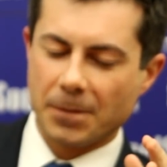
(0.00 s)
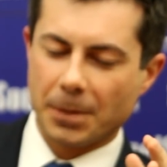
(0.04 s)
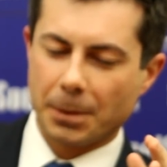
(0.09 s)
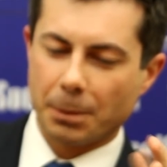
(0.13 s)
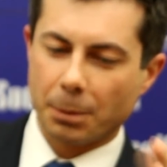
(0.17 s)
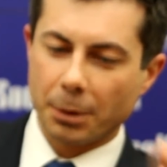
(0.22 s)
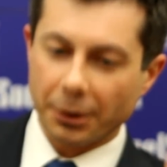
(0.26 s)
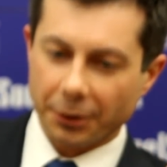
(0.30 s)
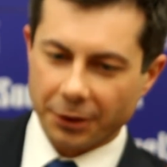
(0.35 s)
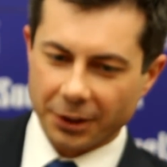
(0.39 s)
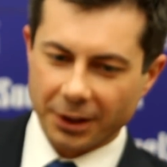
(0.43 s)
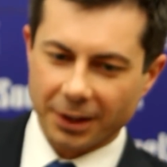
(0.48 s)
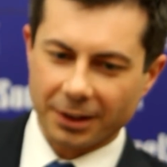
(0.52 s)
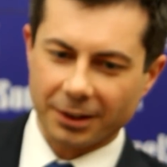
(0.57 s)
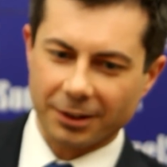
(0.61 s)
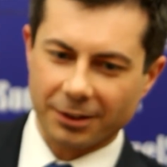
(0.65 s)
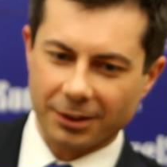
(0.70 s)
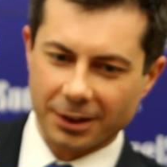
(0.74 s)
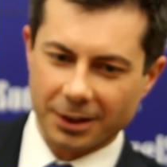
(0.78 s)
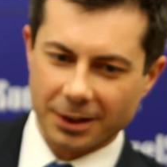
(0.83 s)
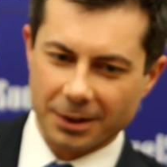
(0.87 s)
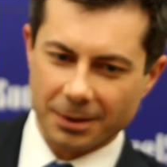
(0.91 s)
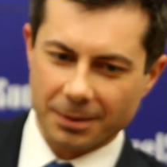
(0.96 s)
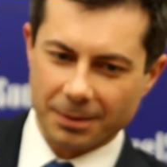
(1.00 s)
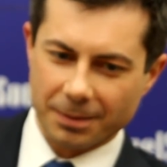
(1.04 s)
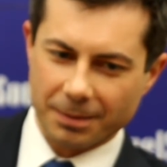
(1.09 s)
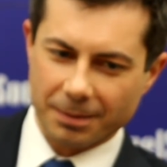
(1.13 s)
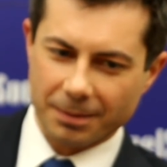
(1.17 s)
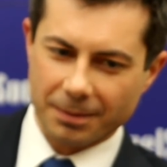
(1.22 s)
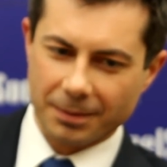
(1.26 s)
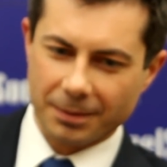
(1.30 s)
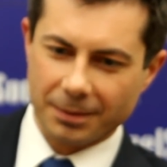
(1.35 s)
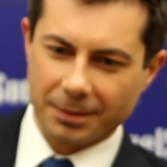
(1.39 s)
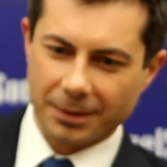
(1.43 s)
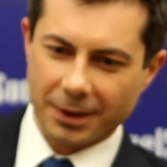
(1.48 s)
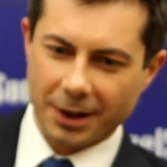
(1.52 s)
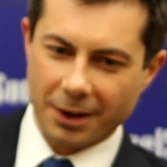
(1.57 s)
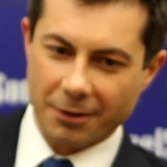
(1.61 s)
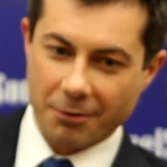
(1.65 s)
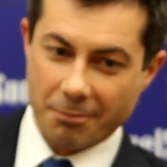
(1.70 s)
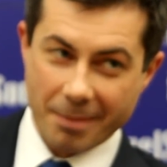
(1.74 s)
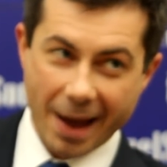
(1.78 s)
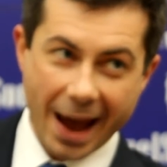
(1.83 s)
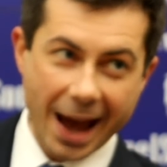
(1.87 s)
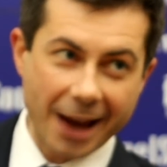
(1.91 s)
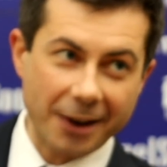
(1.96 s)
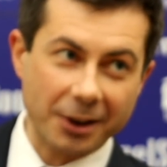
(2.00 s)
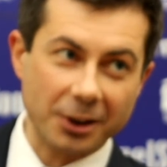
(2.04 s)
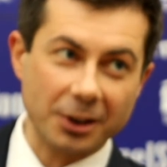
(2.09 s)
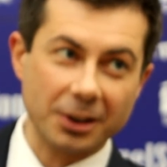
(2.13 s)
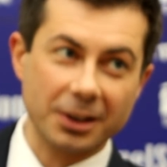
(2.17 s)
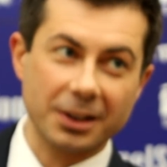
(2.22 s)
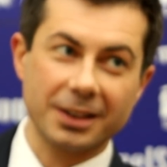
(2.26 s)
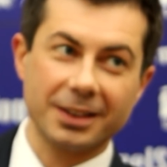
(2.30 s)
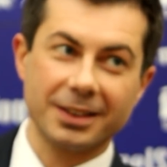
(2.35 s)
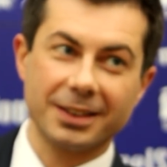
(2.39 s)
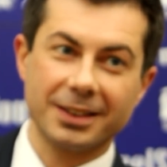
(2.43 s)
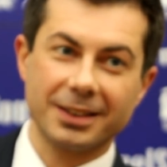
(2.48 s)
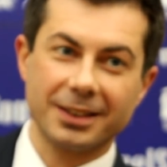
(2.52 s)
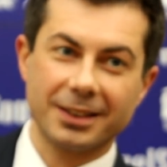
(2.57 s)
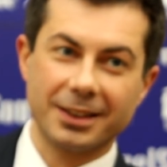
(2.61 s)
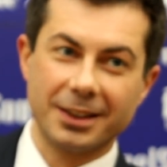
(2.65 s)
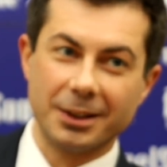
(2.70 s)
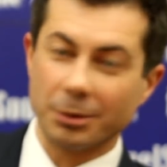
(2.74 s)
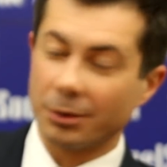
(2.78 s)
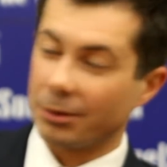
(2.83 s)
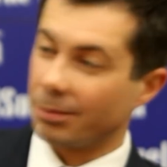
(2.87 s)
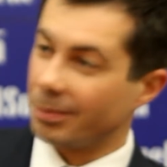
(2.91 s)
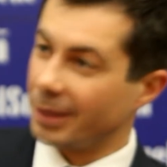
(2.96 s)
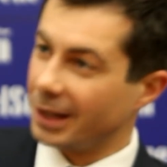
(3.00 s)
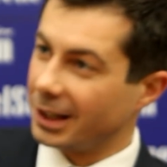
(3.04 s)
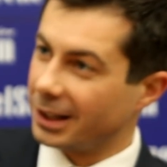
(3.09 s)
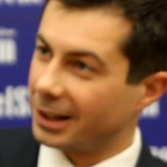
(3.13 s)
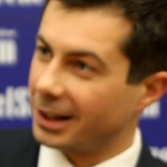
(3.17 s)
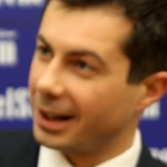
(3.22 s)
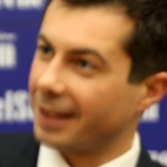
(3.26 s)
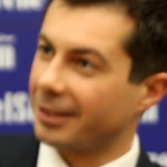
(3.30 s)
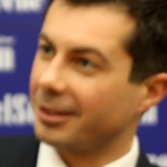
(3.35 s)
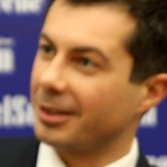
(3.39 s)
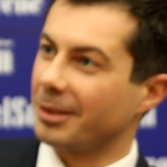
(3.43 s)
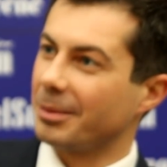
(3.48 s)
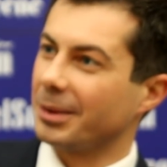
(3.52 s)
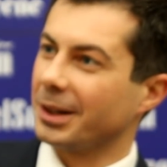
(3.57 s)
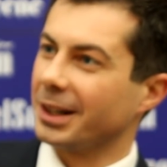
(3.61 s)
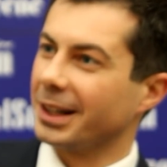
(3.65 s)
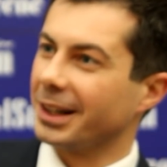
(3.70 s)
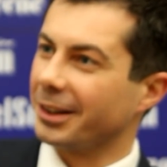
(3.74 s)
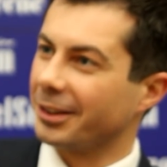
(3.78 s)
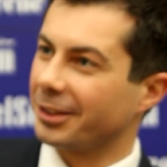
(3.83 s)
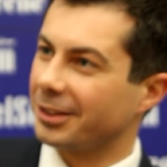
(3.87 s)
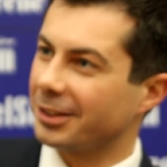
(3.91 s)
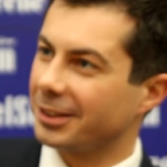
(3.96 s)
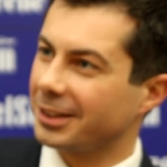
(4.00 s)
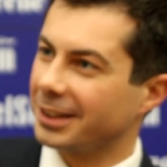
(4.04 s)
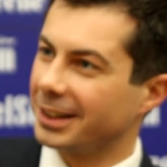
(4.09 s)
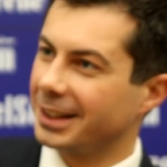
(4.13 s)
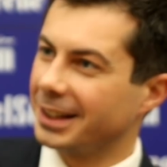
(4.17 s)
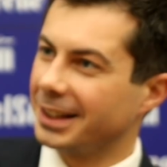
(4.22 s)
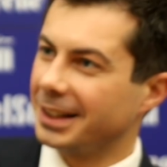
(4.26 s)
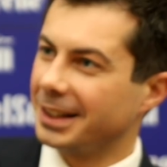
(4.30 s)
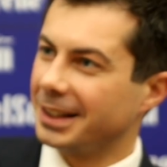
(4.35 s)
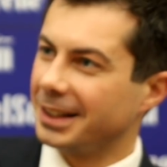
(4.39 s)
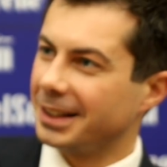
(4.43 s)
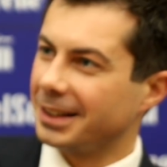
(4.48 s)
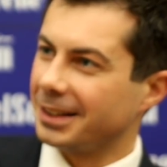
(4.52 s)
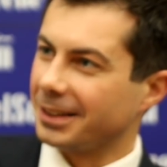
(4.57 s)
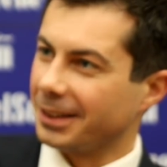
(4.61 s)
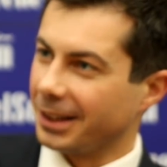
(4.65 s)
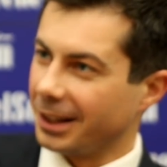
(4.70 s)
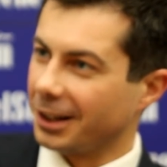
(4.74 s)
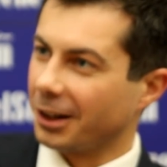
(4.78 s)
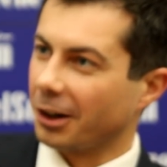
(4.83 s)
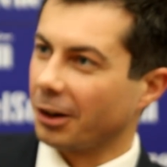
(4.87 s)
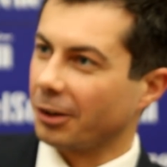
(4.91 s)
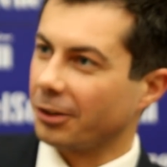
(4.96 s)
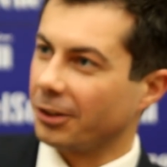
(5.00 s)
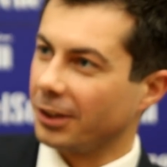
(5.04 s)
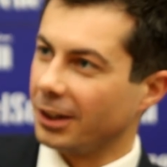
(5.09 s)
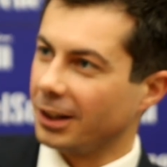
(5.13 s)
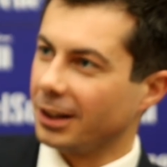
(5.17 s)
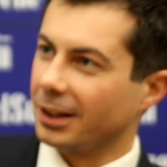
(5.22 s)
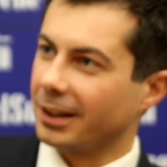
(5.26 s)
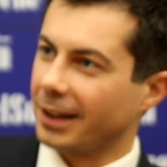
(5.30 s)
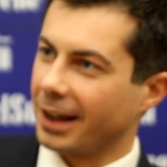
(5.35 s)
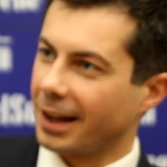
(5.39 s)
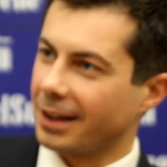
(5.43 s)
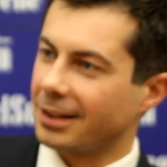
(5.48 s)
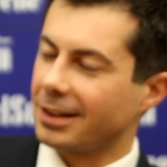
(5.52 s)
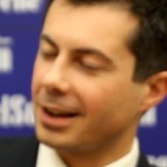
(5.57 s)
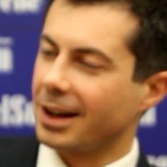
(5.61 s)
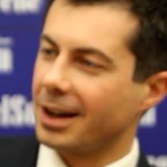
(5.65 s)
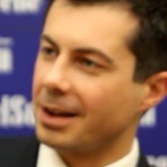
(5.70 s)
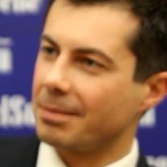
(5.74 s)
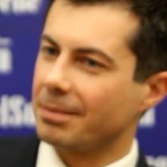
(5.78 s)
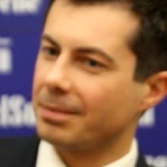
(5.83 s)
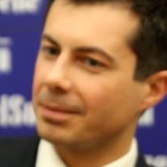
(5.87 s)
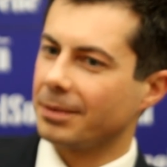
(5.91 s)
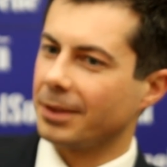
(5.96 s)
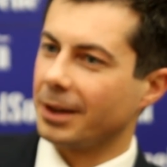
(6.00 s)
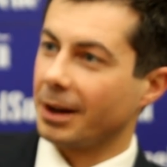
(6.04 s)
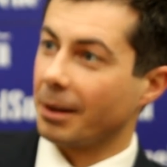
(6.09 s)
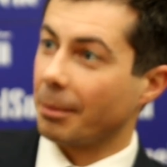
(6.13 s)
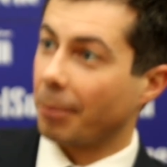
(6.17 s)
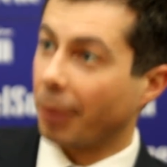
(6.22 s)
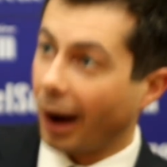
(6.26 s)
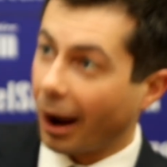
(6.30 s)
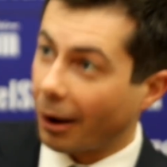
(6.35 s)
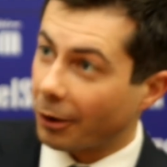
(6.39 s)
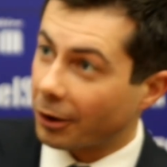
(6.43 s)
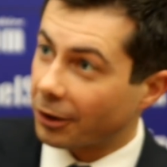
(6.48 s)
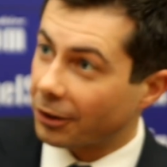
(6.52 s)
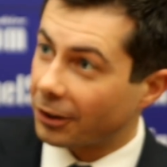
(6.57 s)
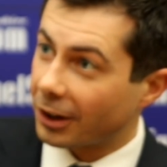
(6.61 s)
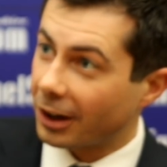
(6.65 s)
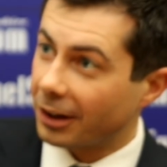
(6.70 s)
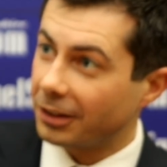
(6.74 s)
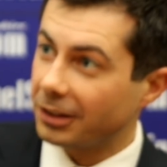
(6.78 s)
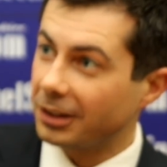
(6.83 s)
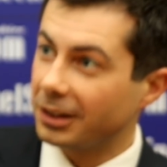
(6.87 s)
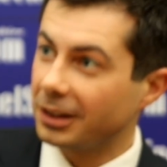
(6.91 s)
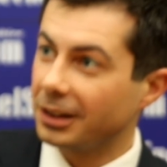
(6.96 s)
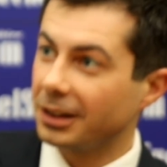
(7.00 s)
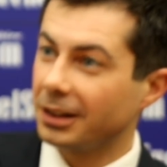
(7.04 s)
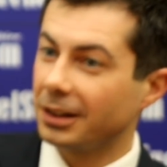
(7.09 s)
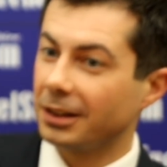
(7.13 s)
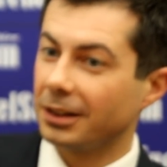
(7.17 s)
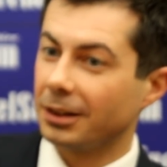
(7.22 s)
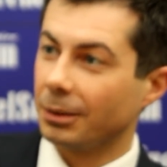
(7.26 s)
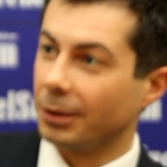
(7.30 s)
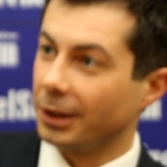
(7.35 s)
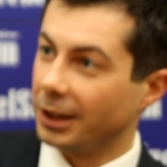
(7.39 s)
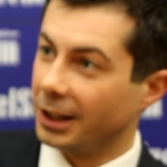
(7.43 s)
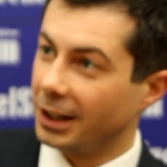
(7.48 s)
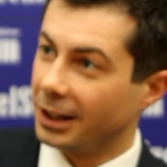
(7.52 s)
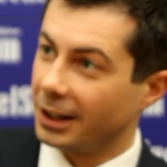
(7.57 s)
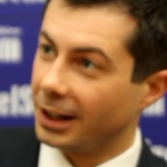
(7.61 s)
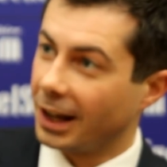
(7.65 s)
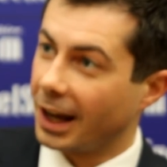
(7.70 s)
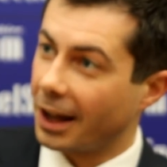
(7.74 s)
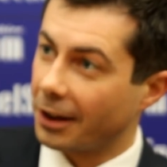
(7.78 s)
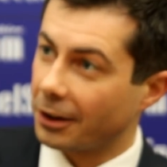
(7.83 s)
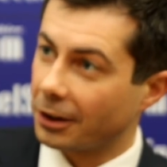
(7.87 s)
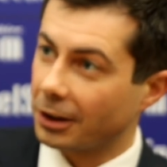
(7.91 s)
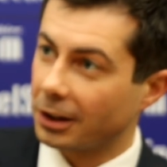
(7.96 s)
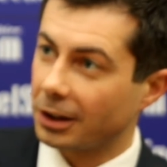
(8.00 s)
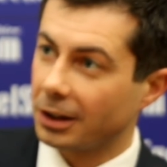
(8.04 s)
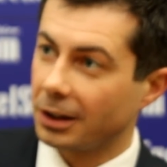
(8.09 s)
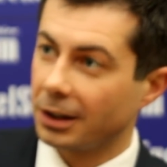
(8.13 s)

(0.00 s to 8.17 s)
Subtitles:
the real thing that's going to have mattered, that it was me and not somebody else leading our city in that time, that I'm proudest of, that we did together,